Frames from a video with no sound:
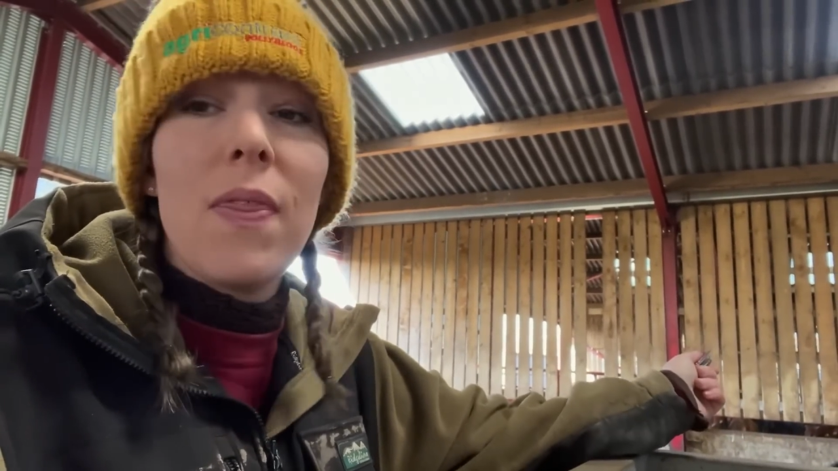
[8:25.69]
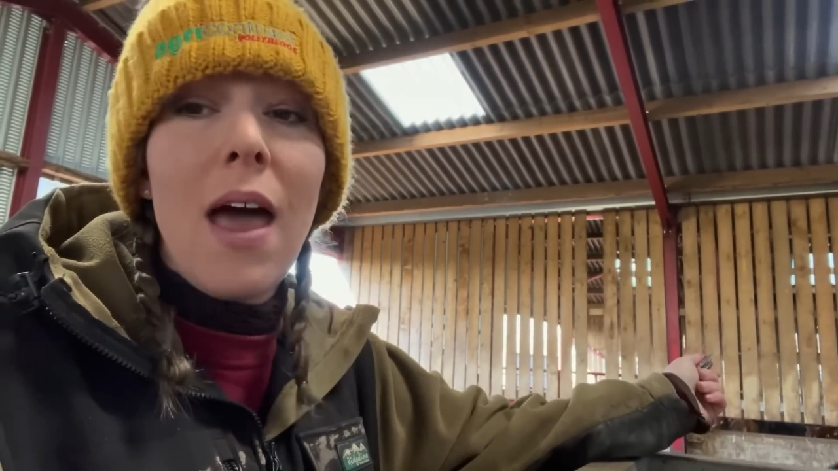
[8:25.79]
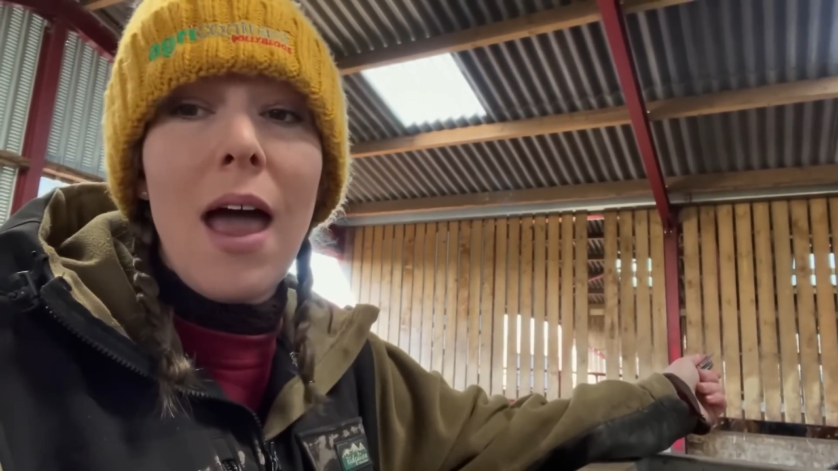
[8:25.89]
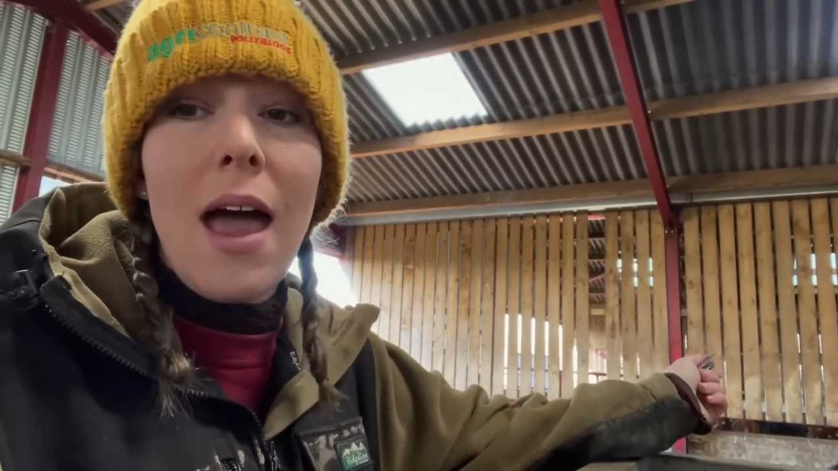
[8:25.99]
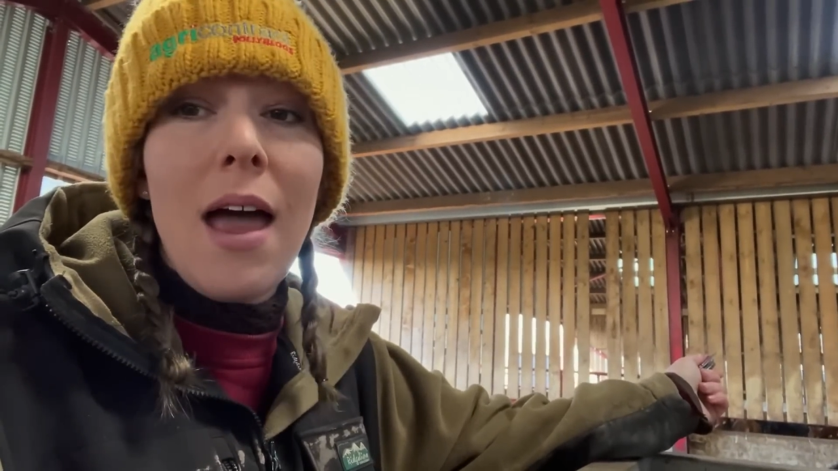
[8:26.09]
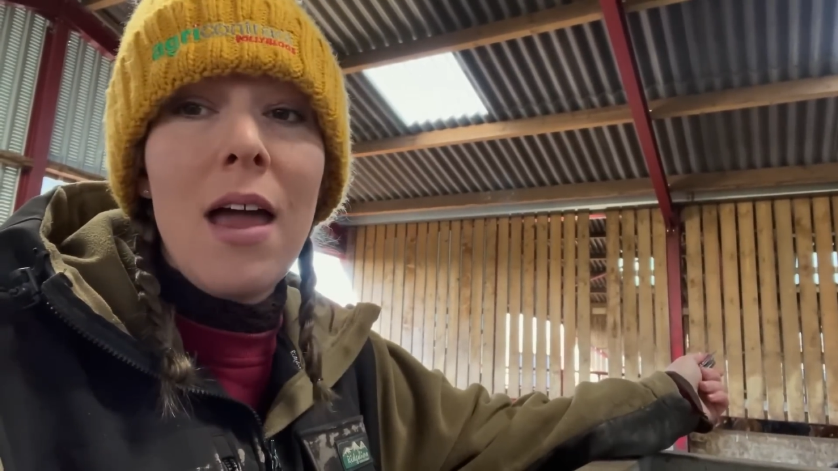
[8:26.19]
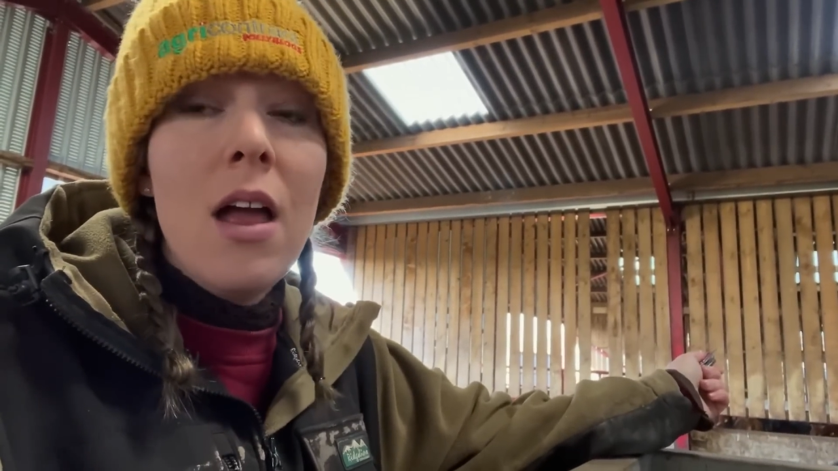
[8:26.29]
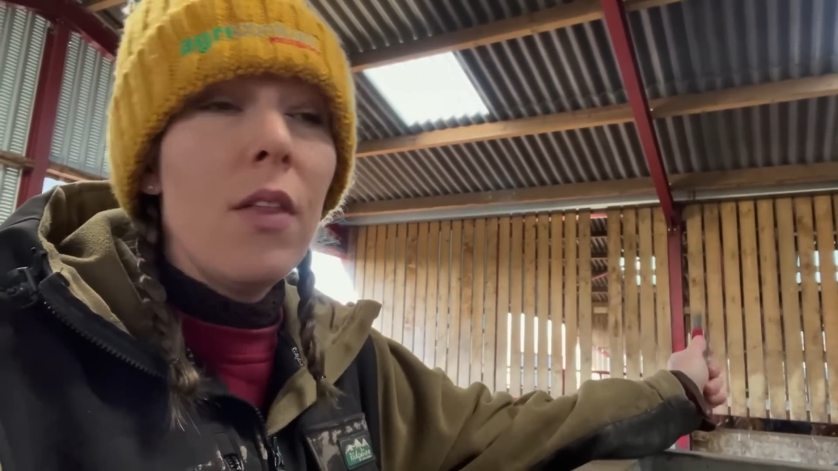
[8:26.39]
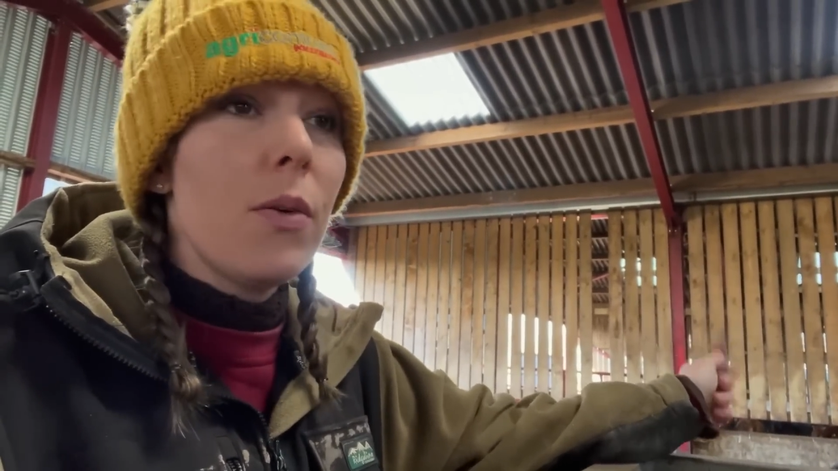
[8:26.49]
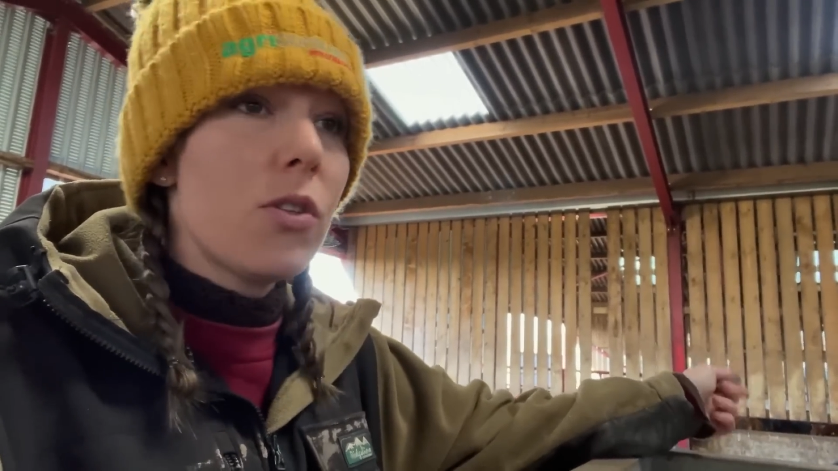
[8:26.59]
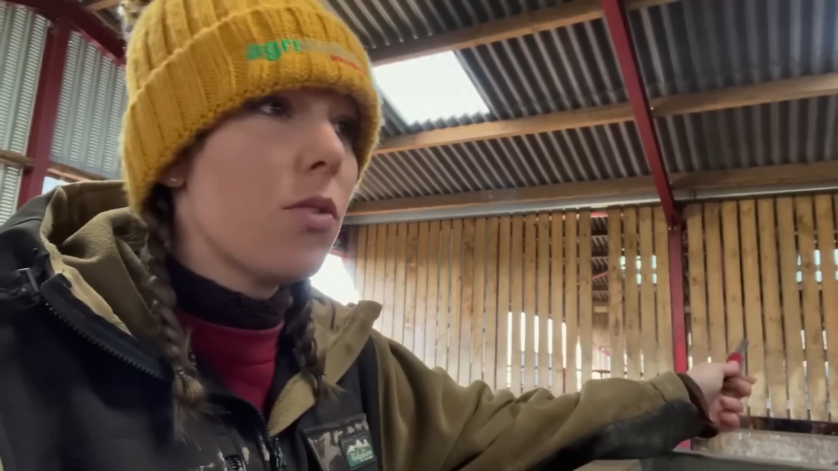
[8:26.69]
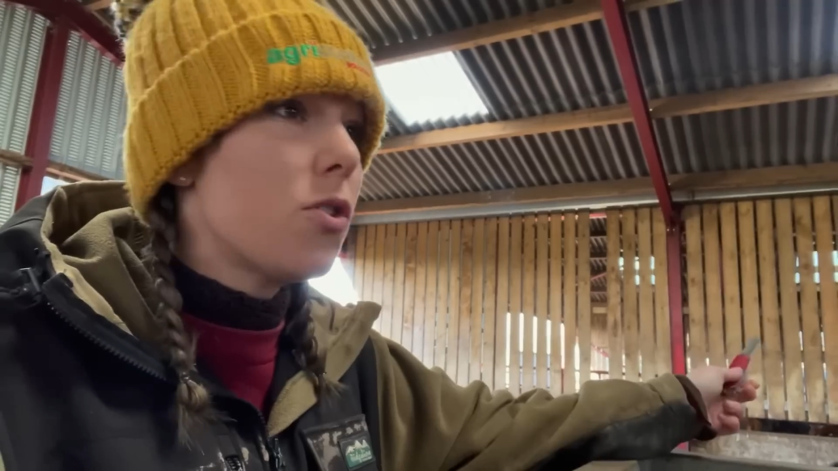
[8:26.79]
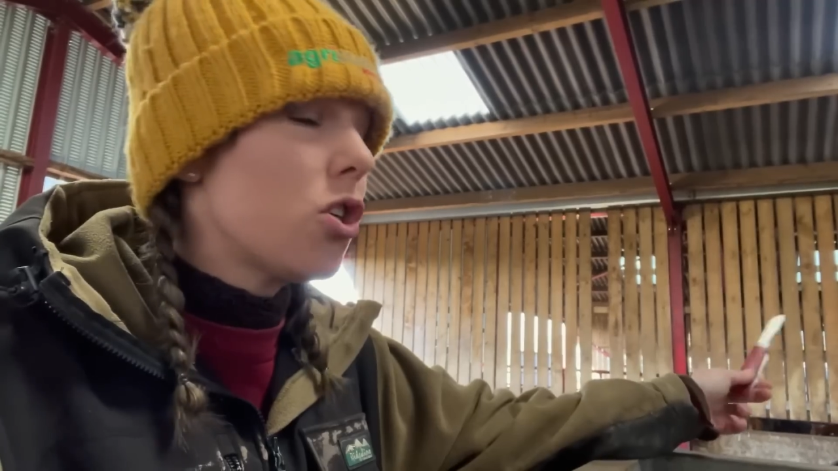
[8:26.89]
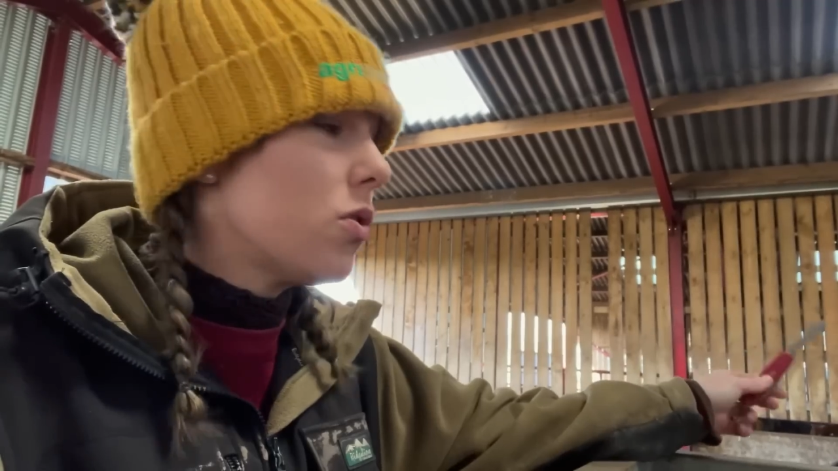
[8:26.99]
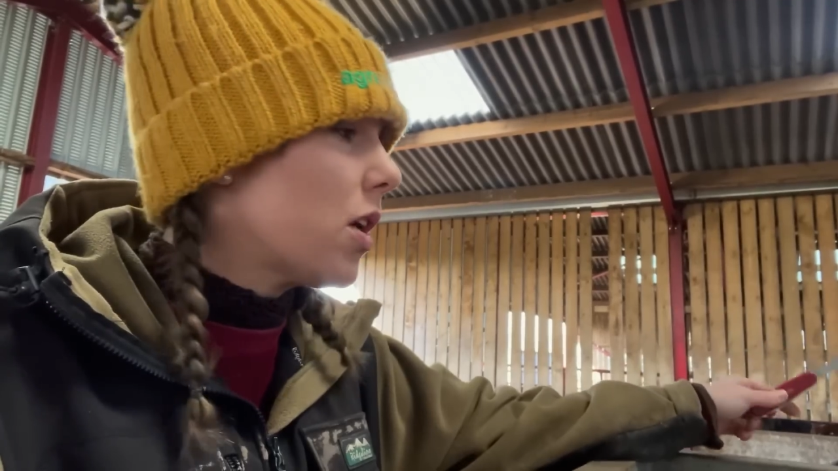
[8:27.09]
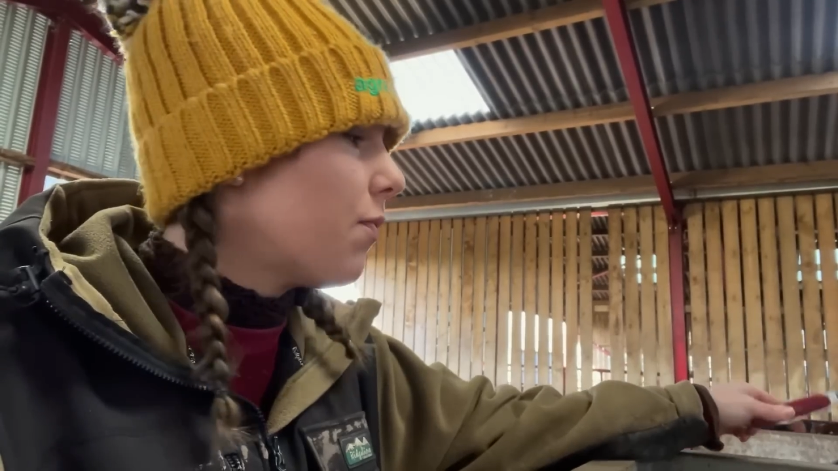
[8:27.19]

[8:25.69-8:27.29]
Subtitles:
there that was due to give